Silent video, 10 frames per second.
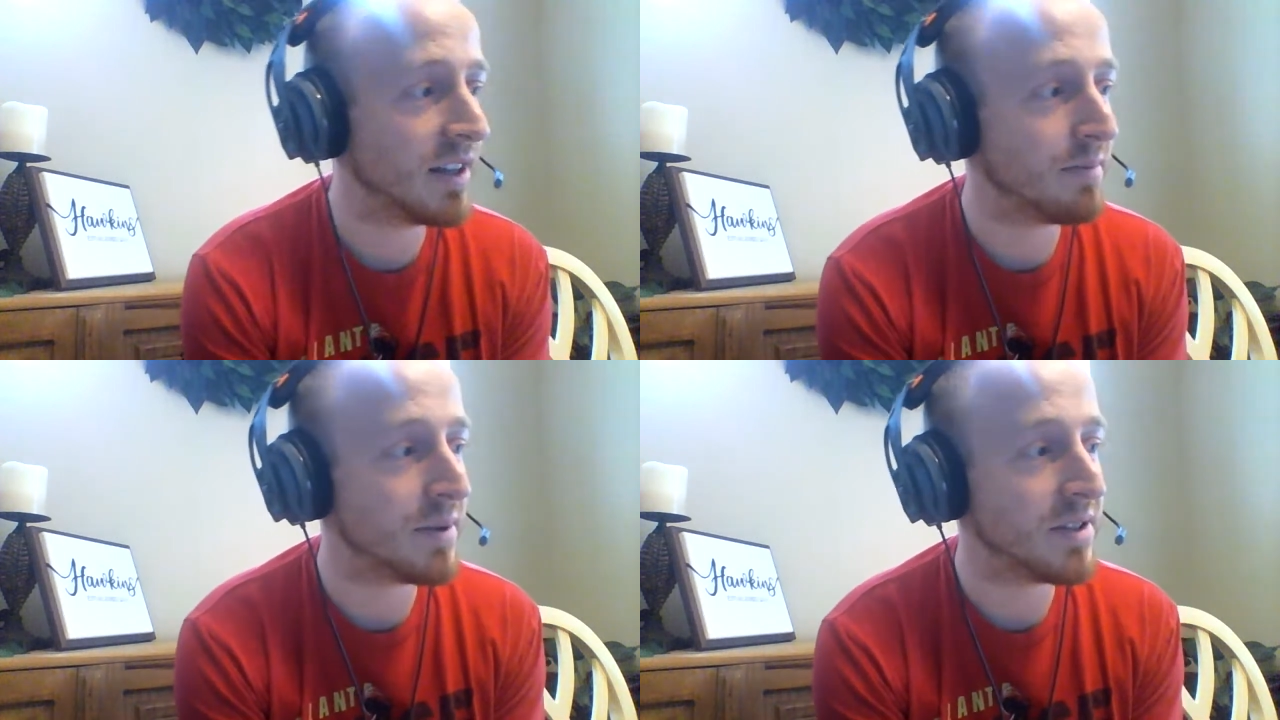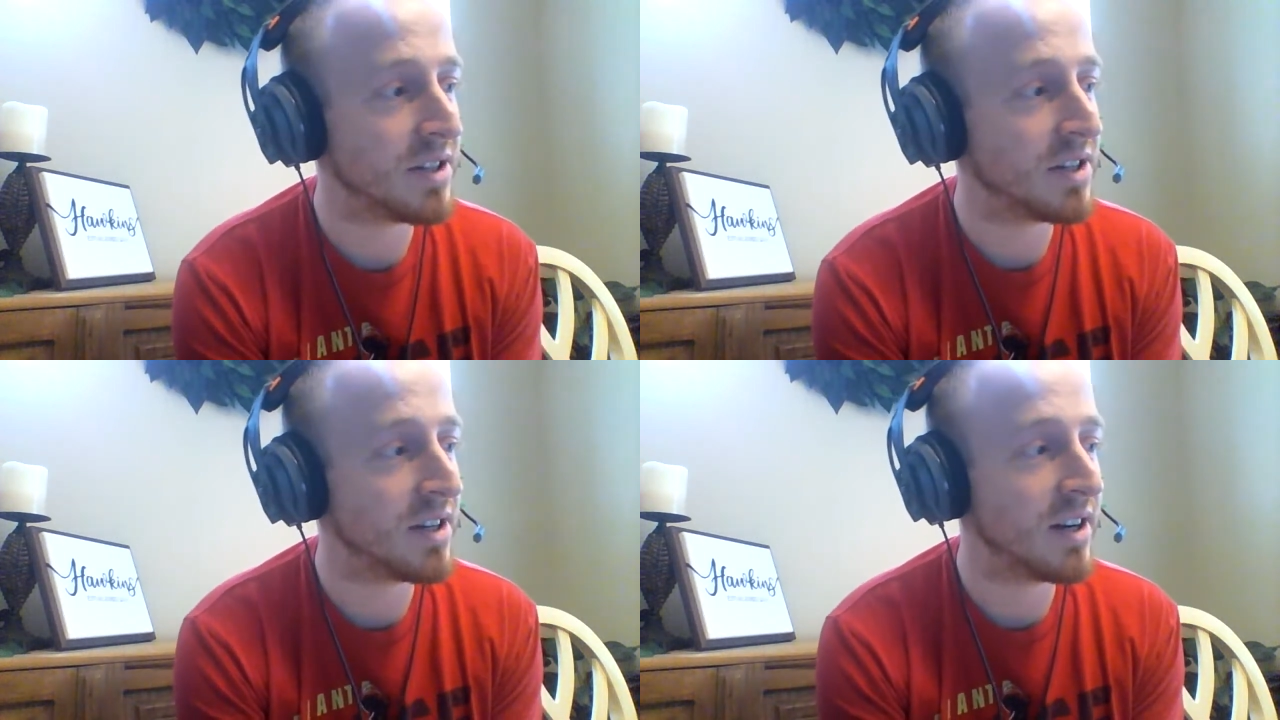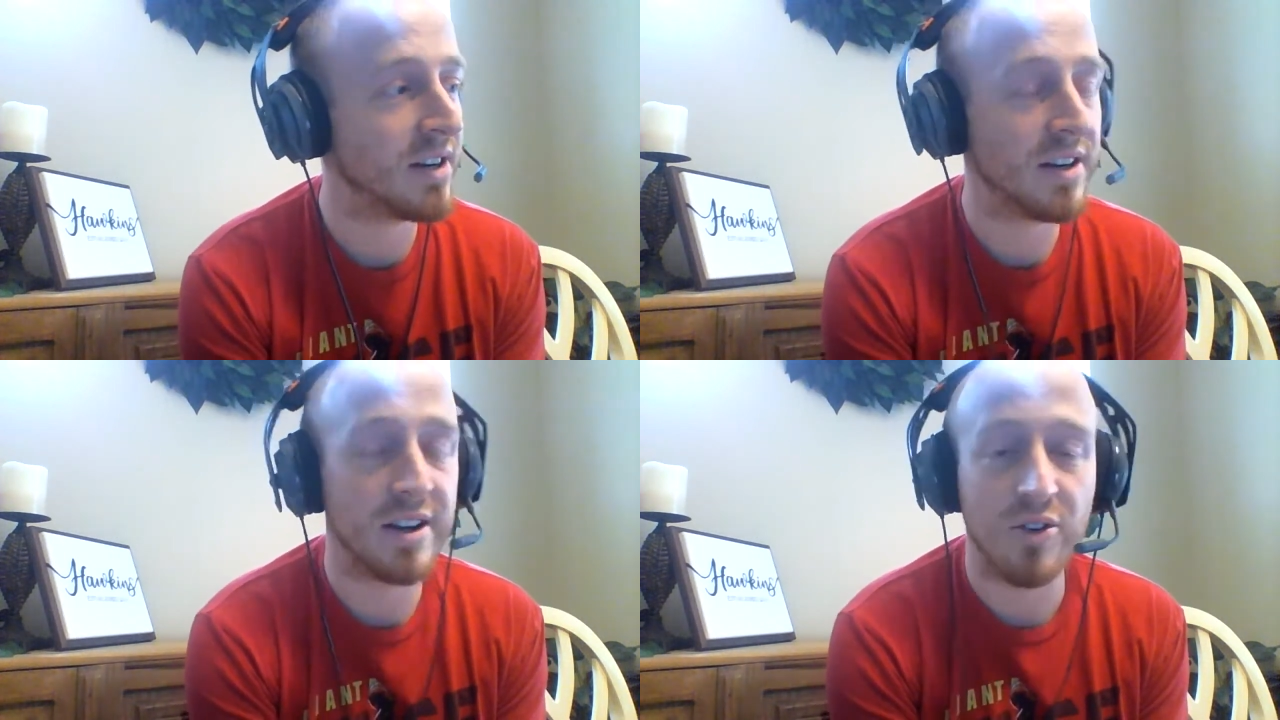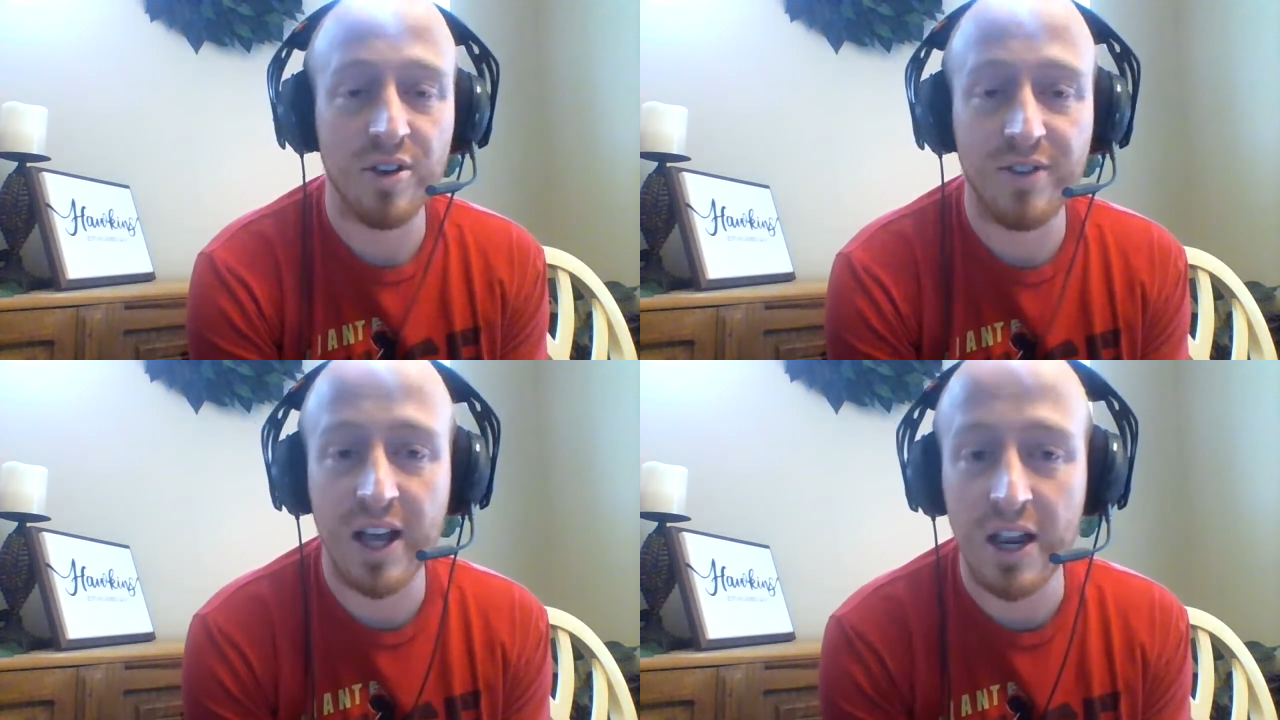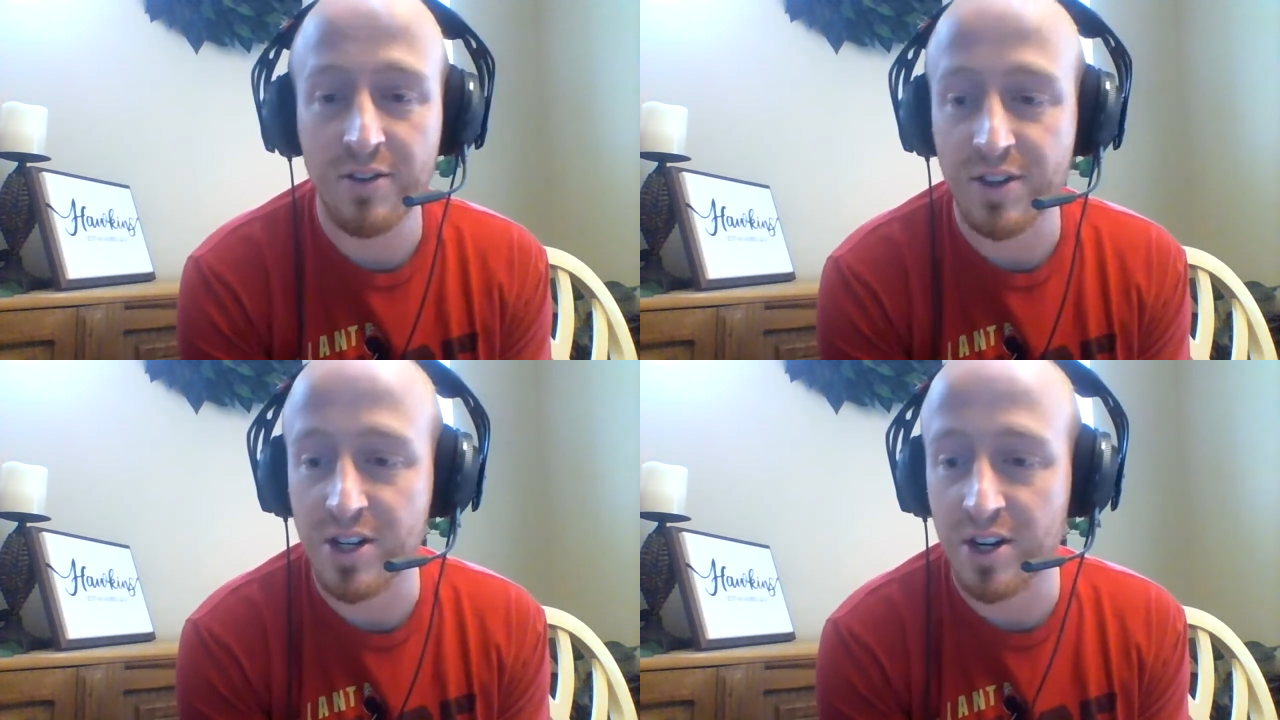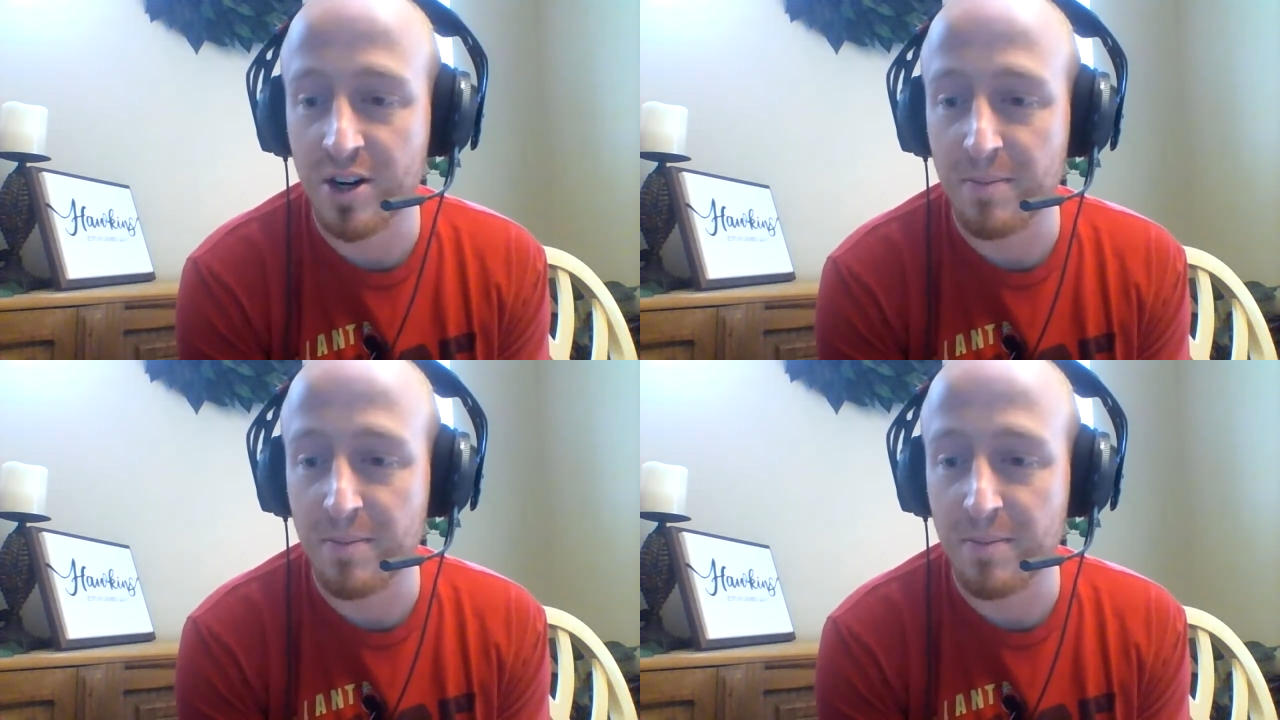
position or the value of the term.